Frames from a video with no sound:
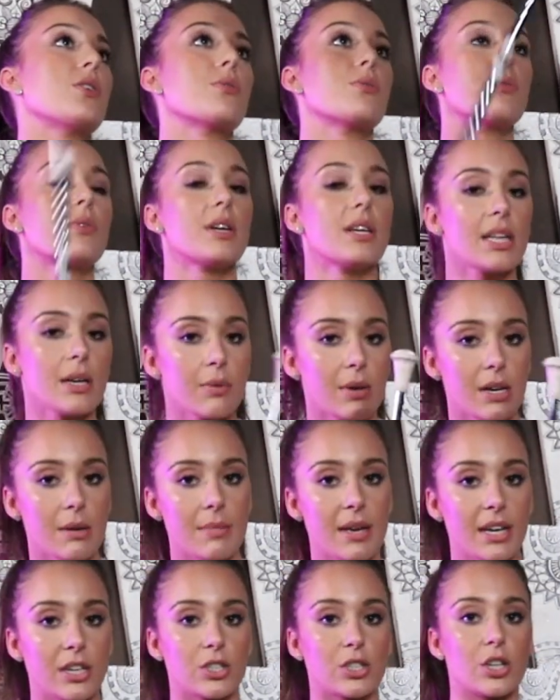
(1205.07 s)
you really want
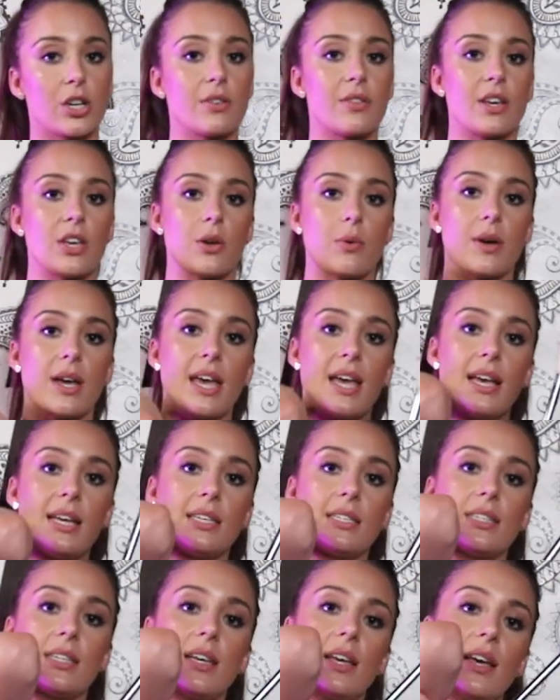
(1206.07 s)
to make sure that you
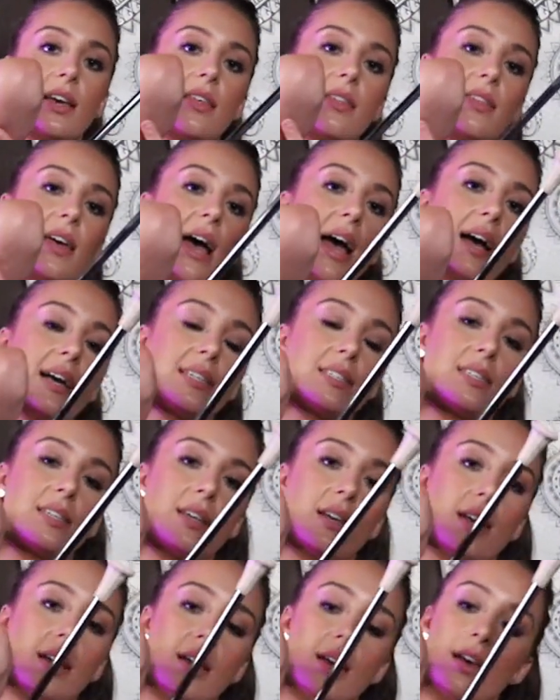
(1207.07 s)
hit that
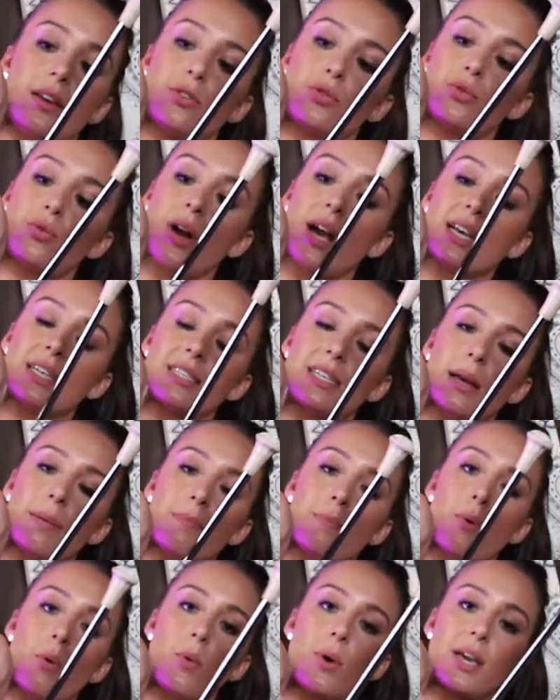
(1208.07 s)

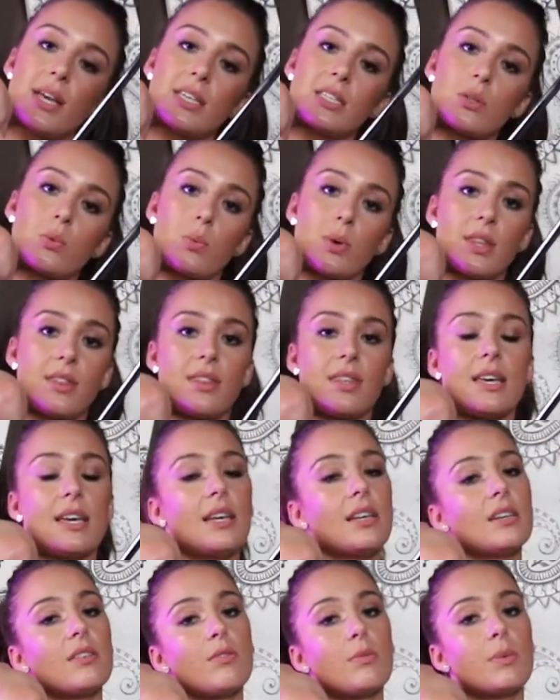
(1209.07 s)
tricep point with the
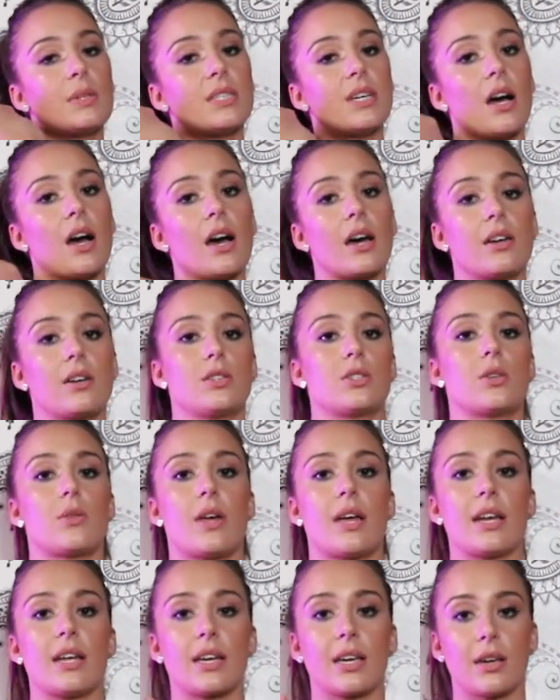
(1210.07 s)
end of the baton so
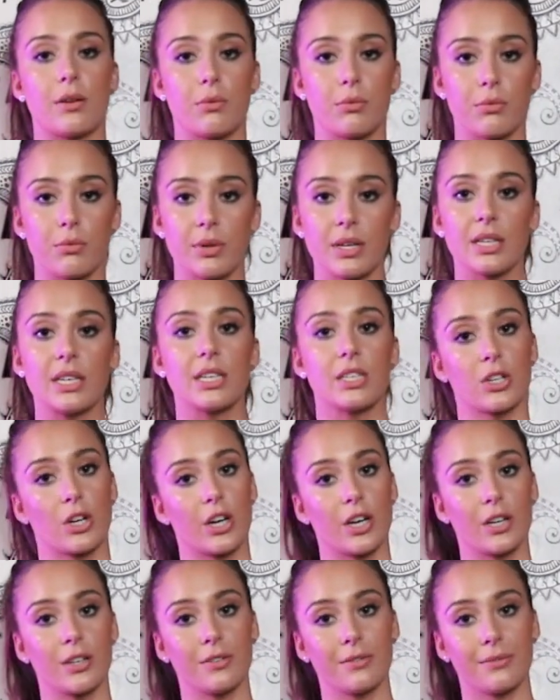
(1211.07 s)
that it can really
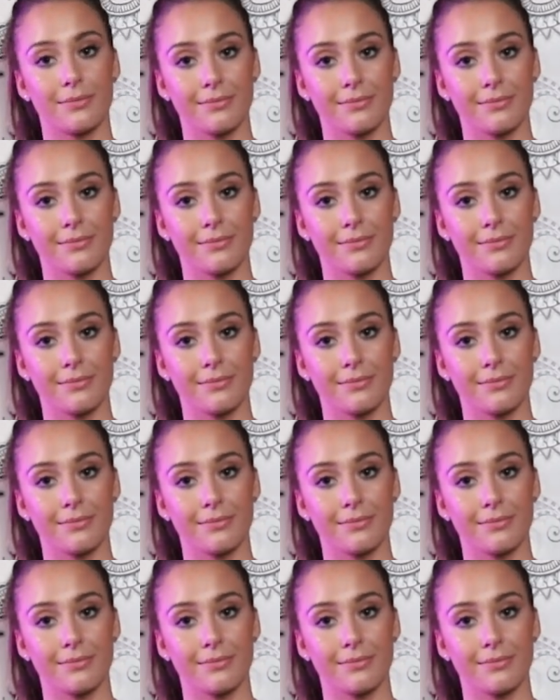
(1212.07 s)
turn.